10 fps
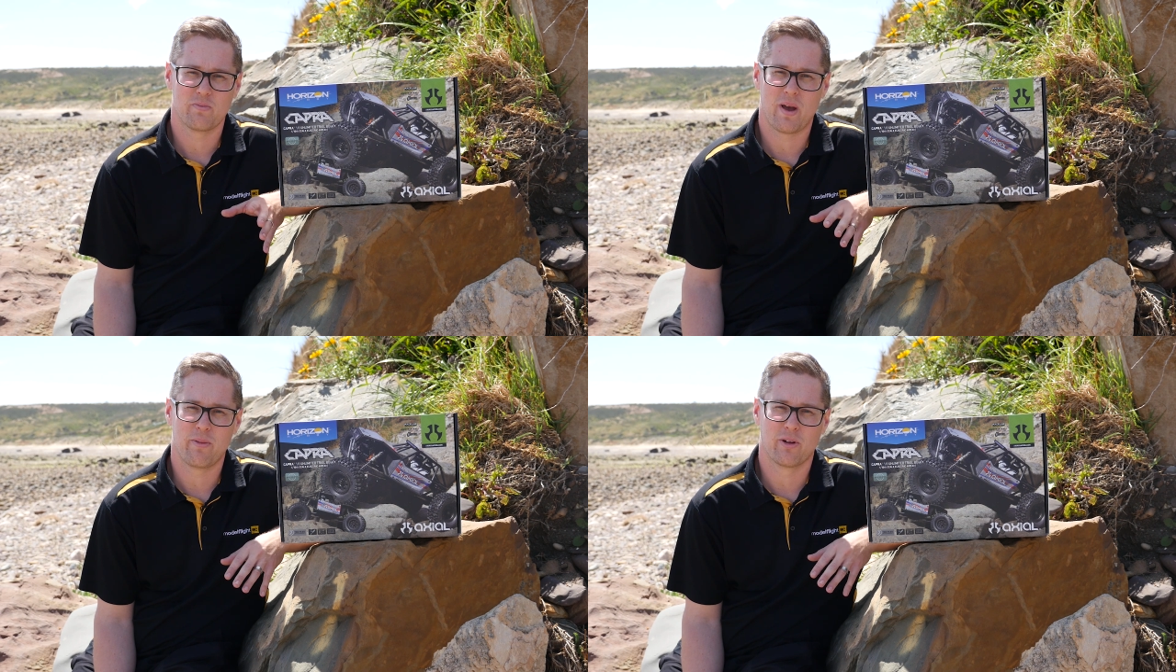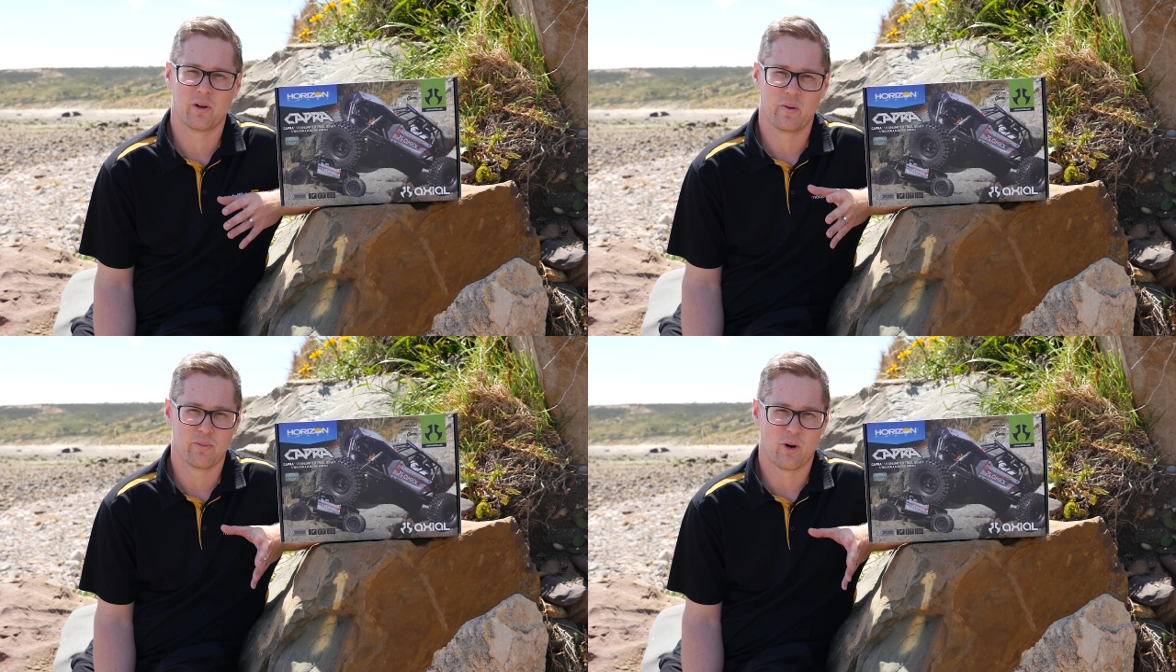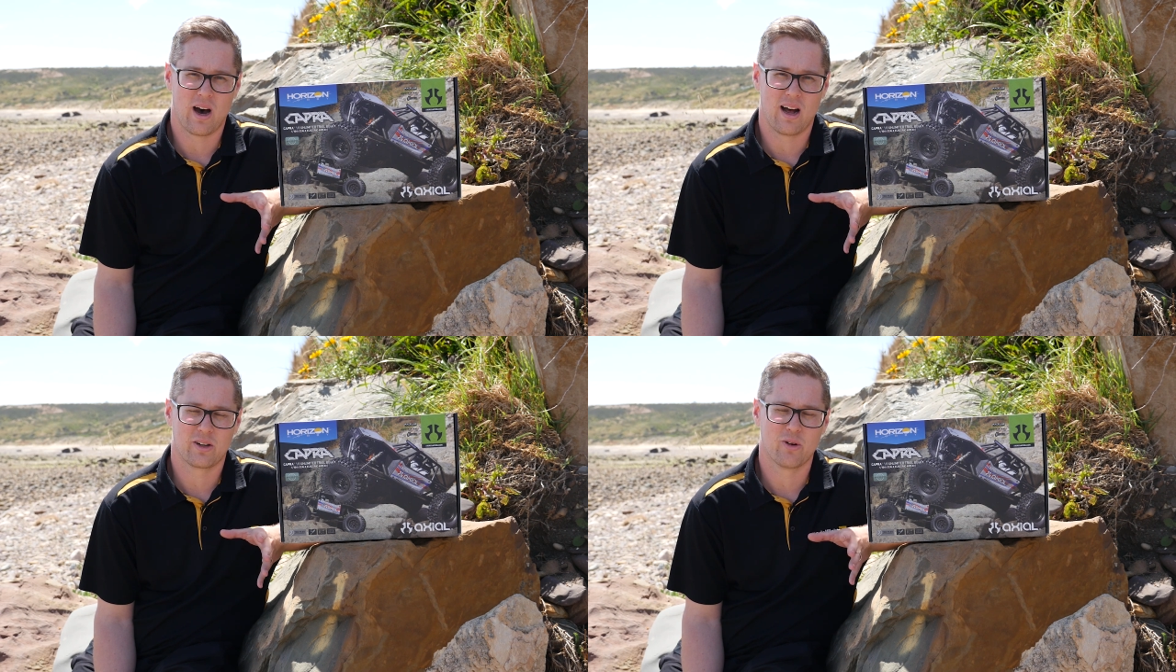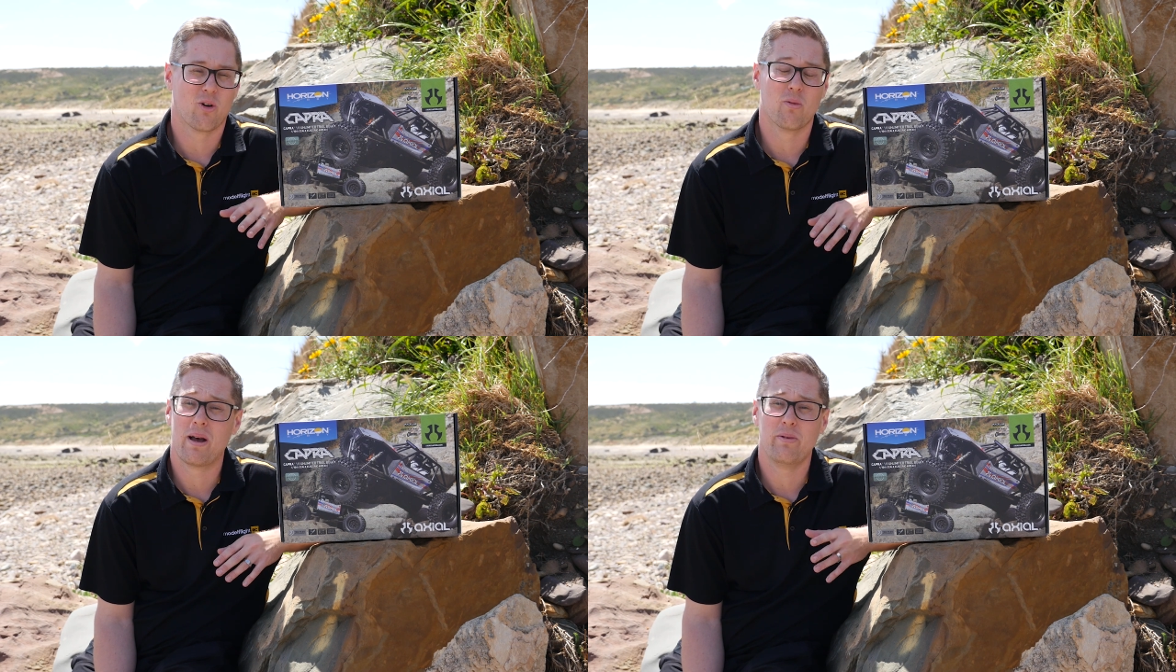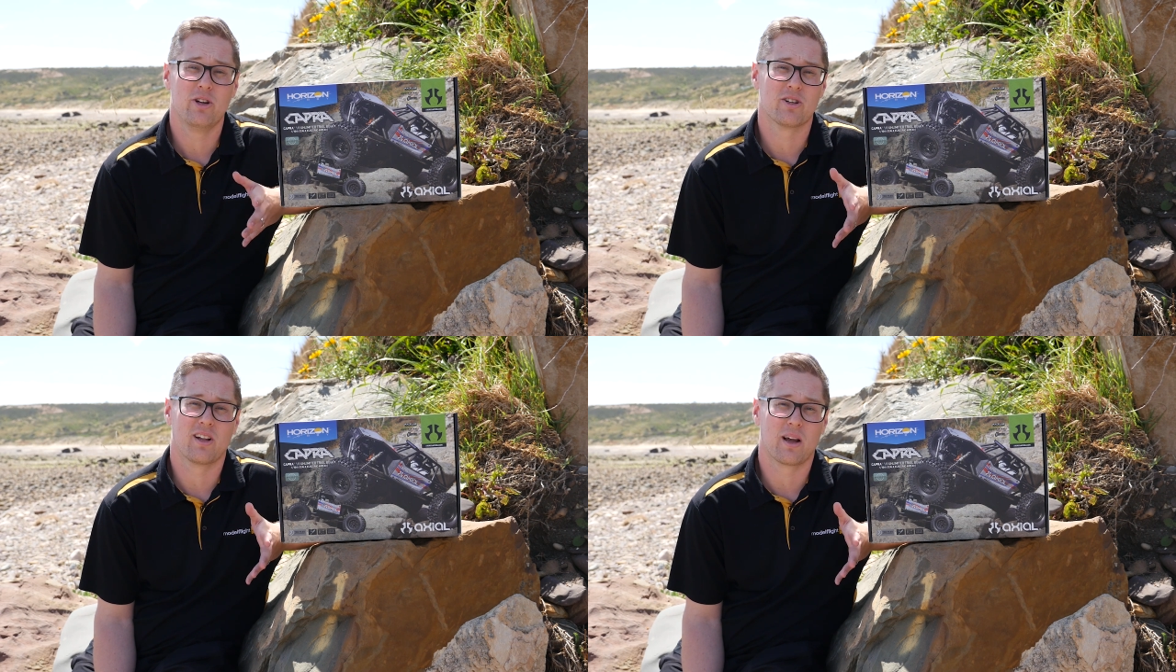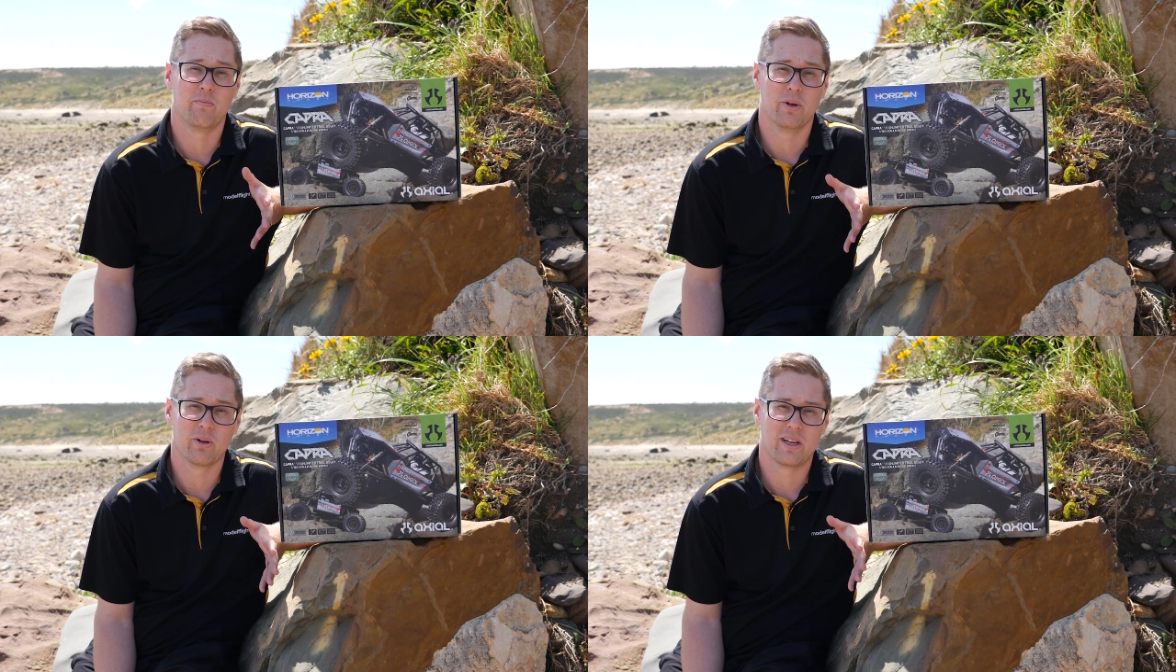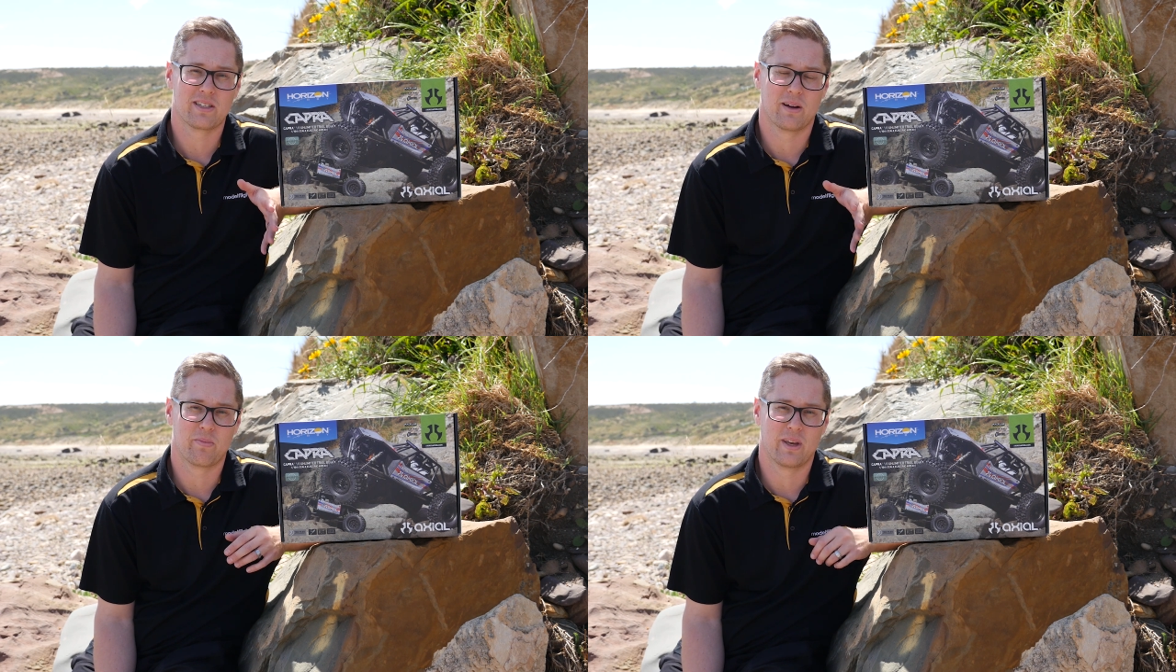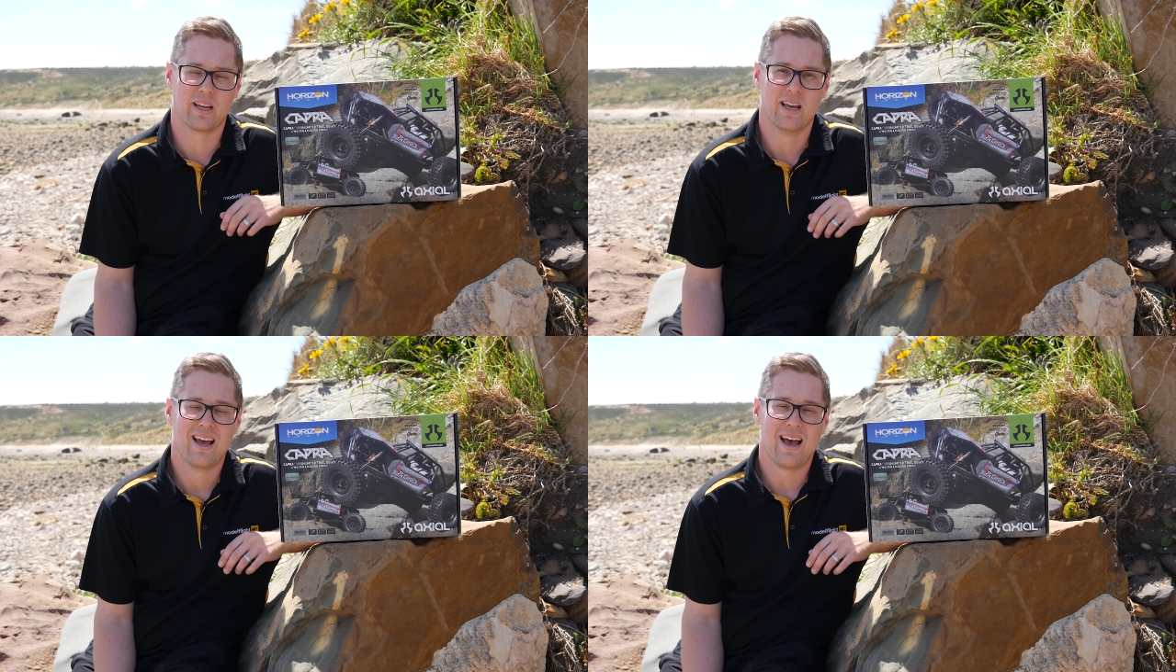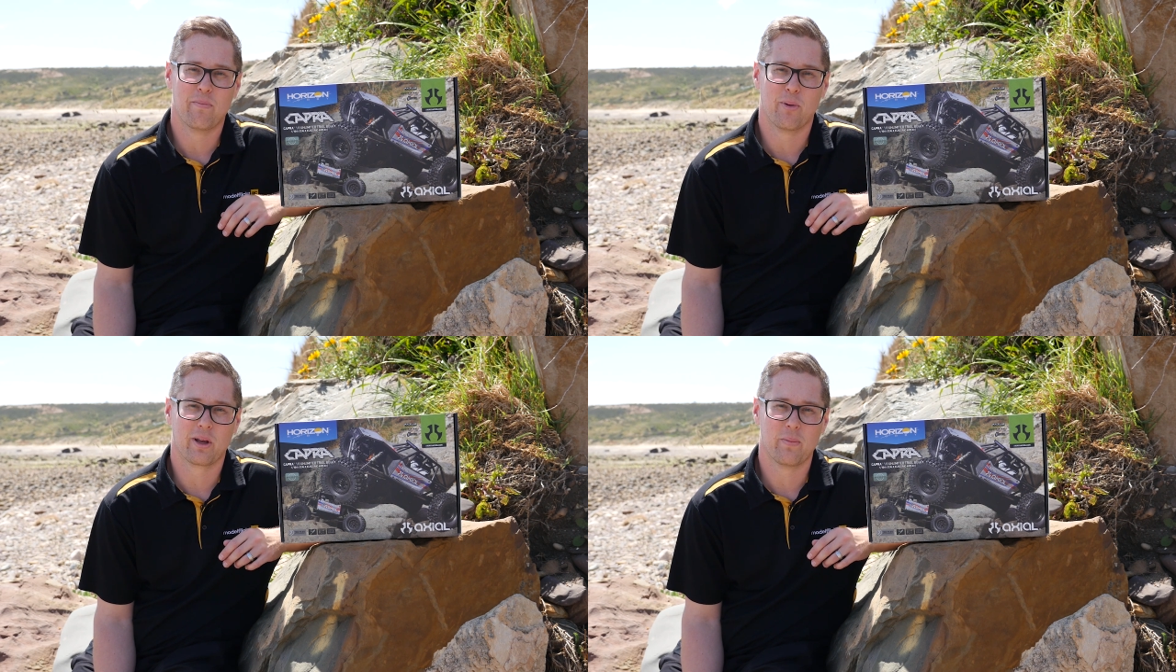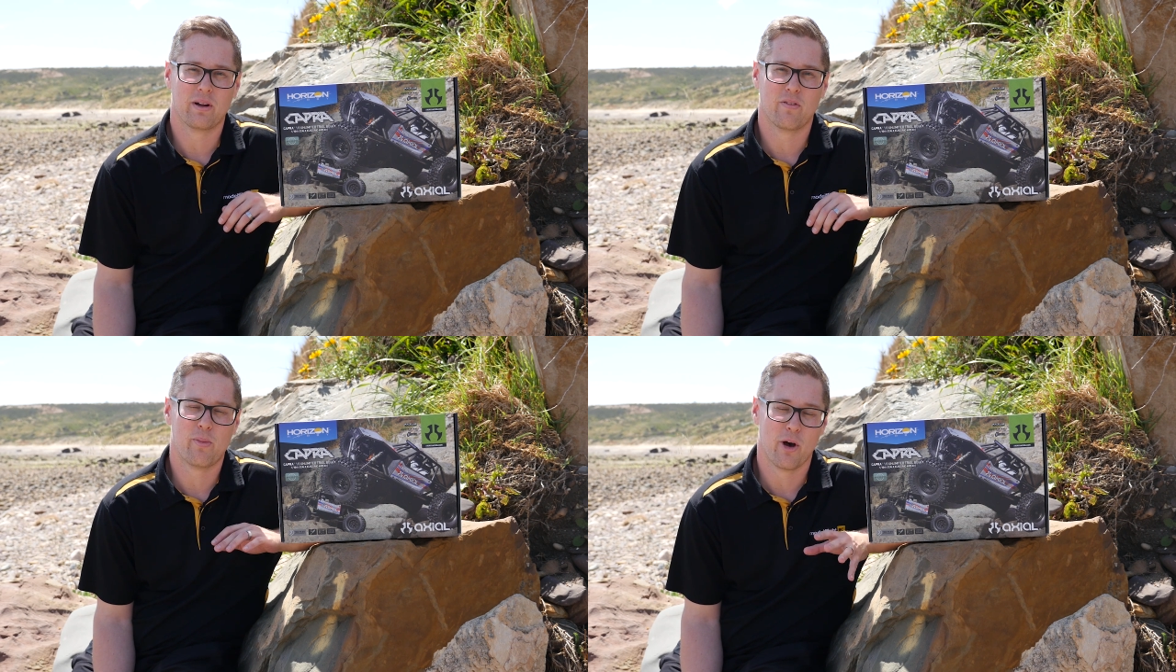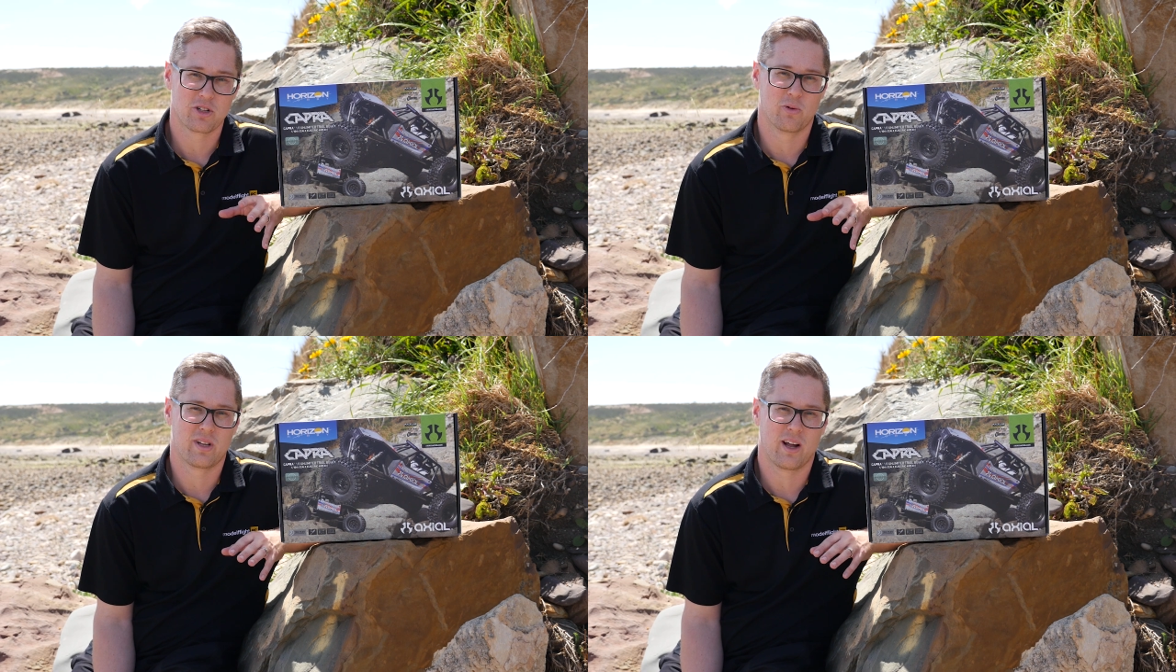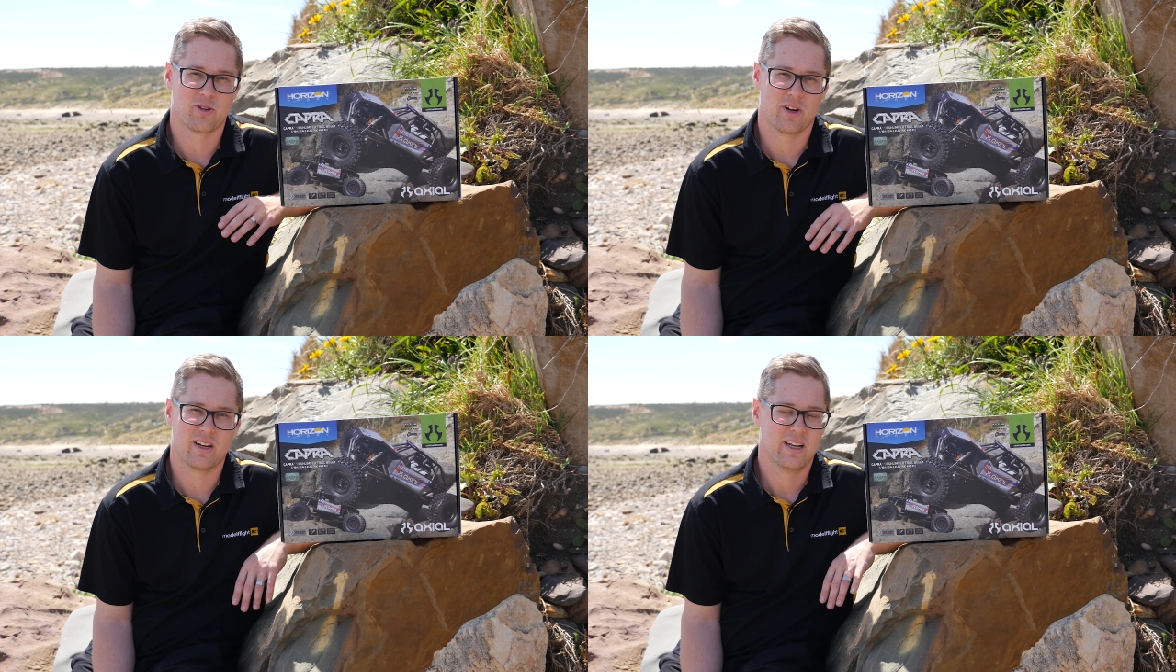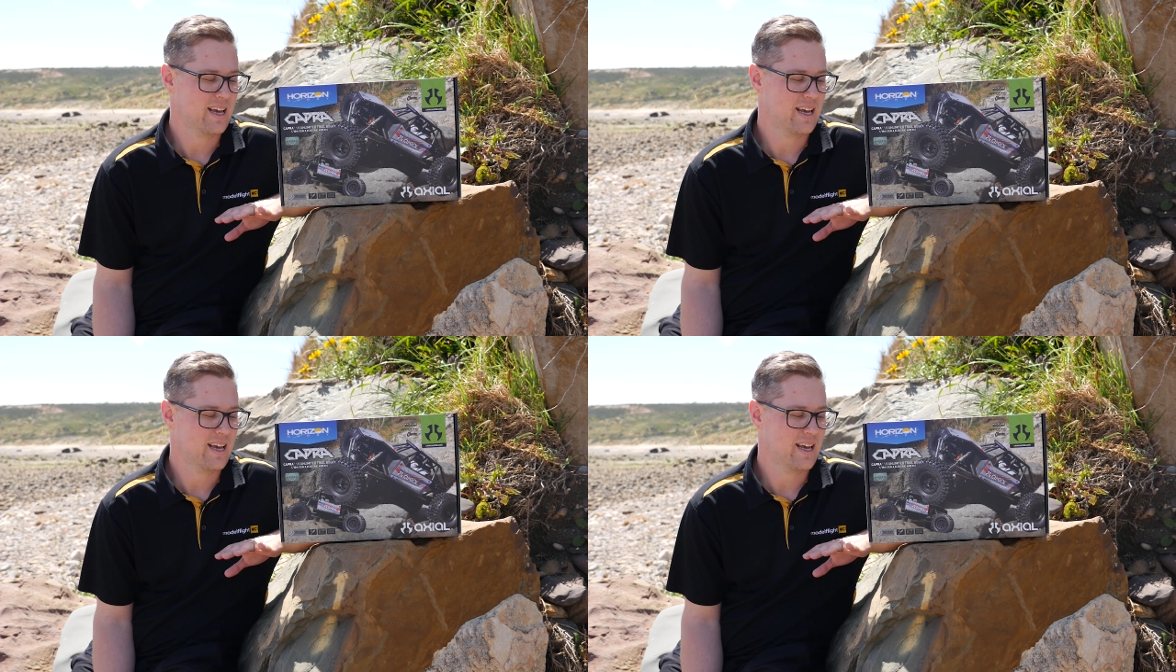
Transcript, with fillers: maybe a little bit more hardcore, or maybe you just like building something and putting a bit of a personal touch on it.